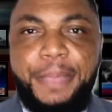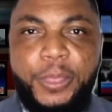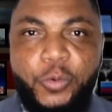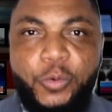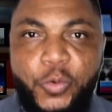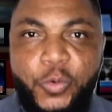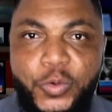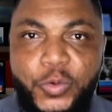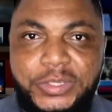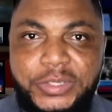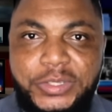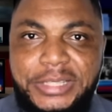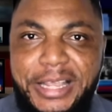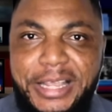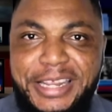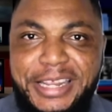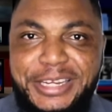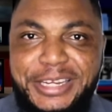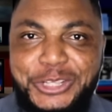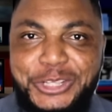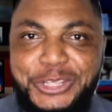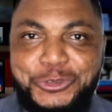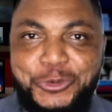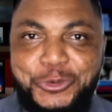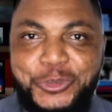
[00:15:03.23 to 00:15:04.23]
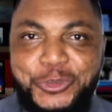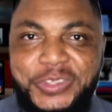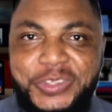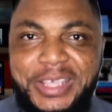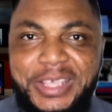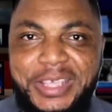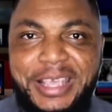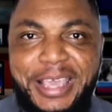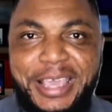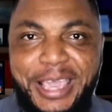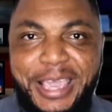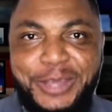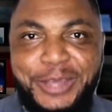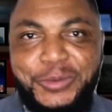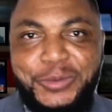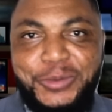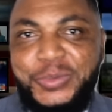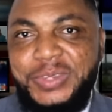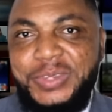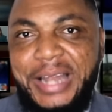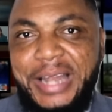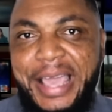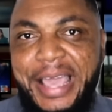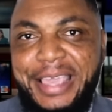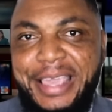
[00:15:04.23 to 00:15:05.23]
Who's telling the truth and
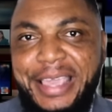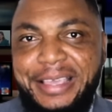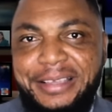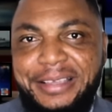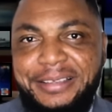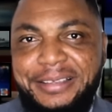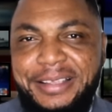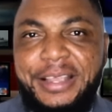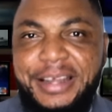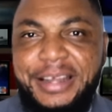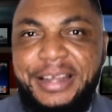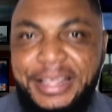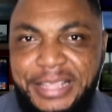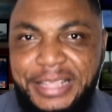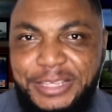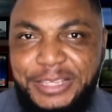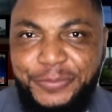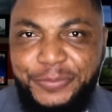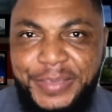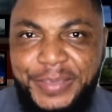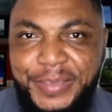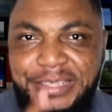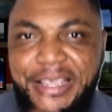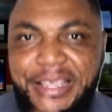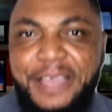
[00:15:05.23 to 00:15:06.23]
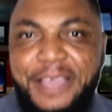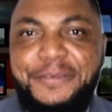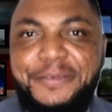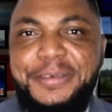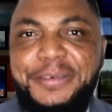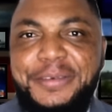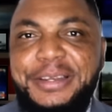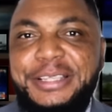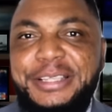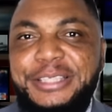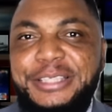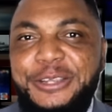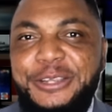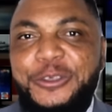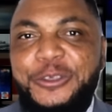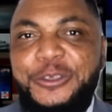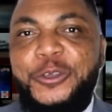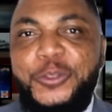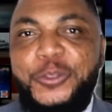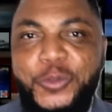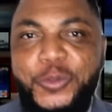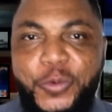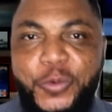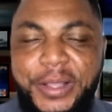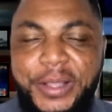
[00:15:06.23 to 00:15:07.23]
who's lying? Let us first have listened
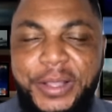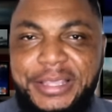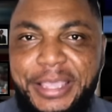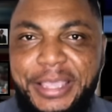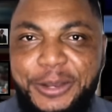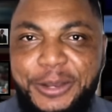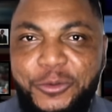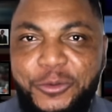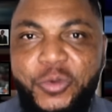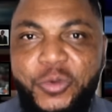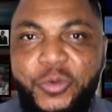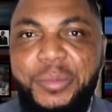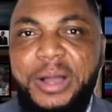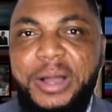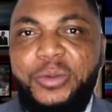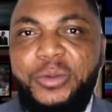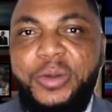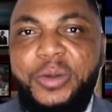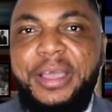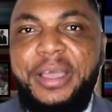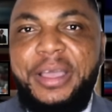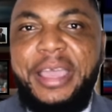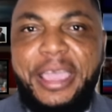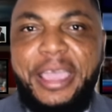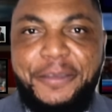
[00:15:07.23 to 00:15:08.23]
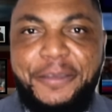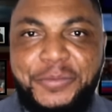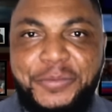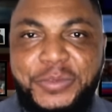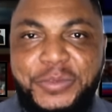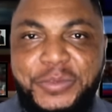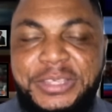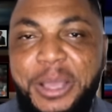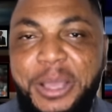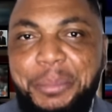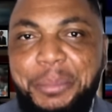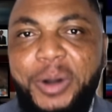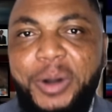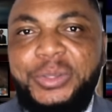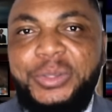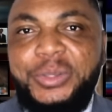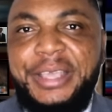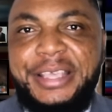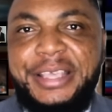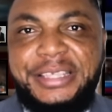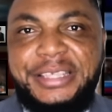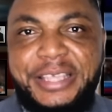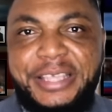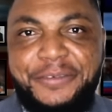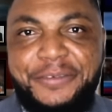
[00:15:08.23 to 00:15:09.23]
to what Keliko Khumalo have to say about
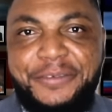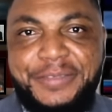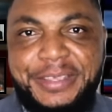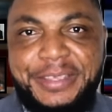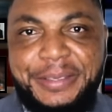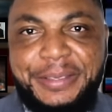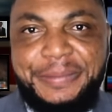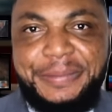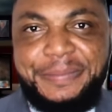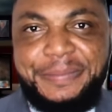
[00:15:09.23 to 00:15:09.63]
a safety.